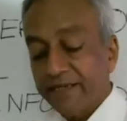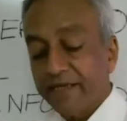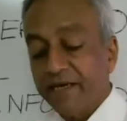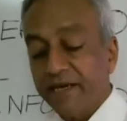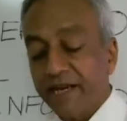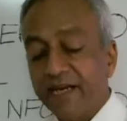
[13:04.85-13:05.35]

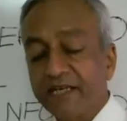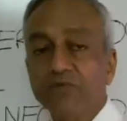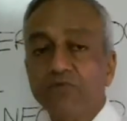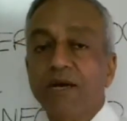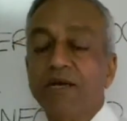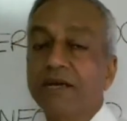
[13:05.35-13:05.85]
The next
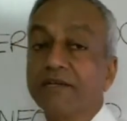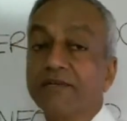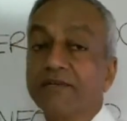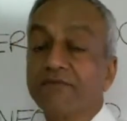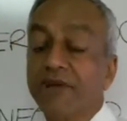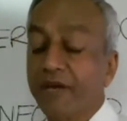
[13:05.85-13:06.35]
one
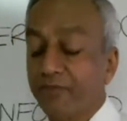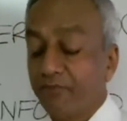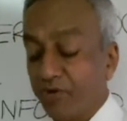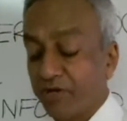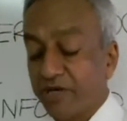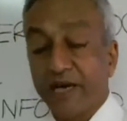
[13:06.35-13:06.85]
is very
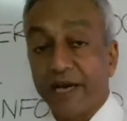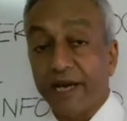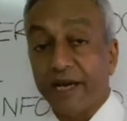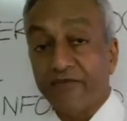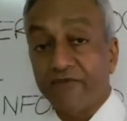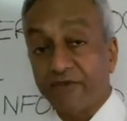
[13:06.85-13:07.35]
important,
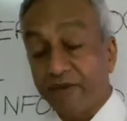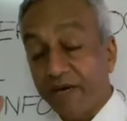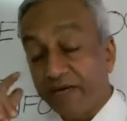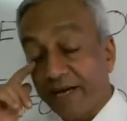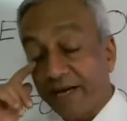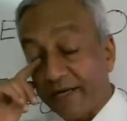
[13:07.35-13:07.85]
again, from
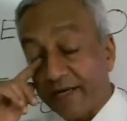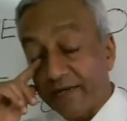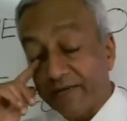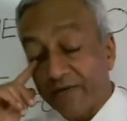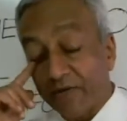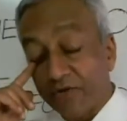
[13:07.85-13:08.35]
a
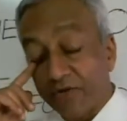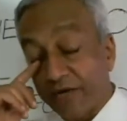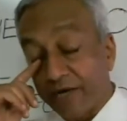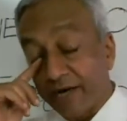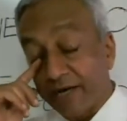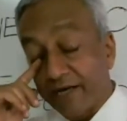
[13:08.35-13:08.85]
data
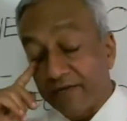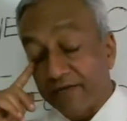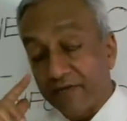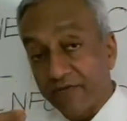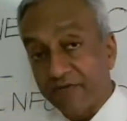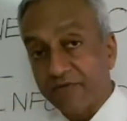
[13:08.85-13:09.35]
security, data
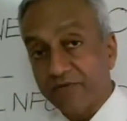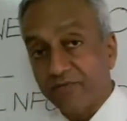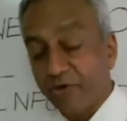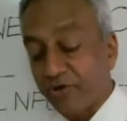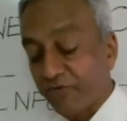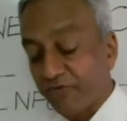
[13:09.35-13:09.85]
services
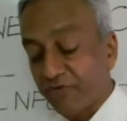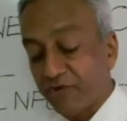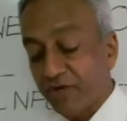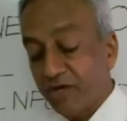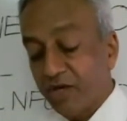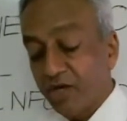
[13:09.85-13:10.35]
point of view.
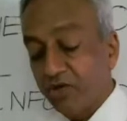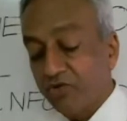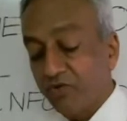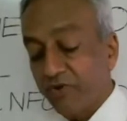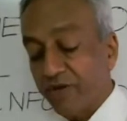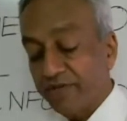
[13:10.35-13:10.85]

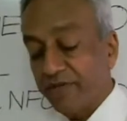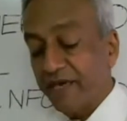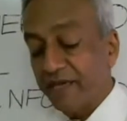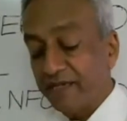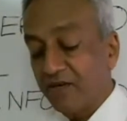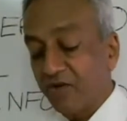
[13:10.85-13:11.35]
So we are
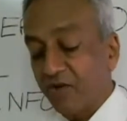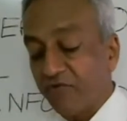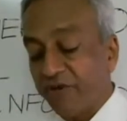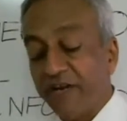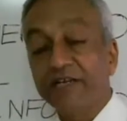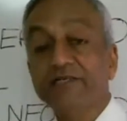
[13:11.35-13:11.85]
saying that
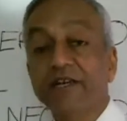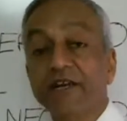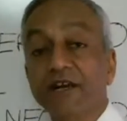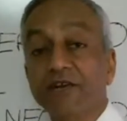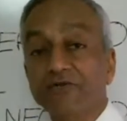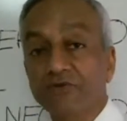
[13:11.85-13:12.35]
confidentiality
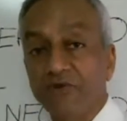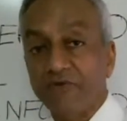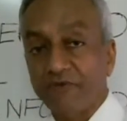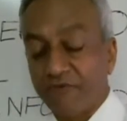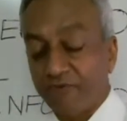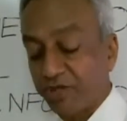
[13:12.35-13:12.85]
and use of
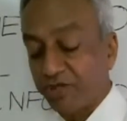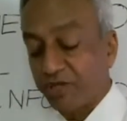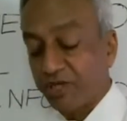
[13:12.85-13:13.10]
information,